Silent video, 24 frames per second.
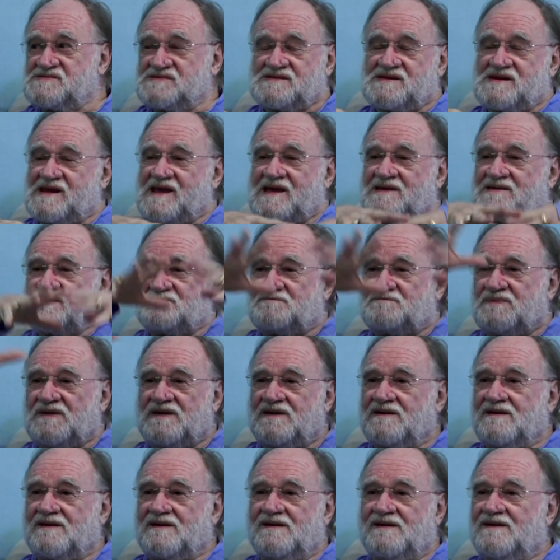and he had a
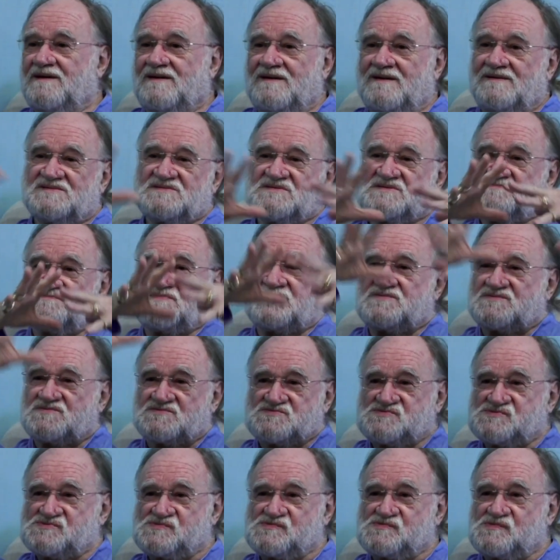big
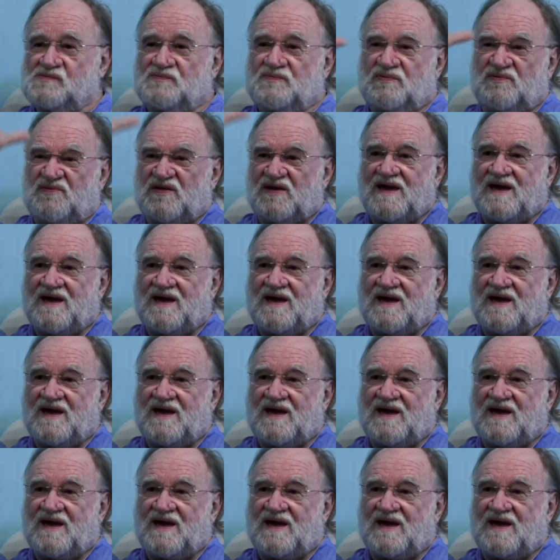spiritual thing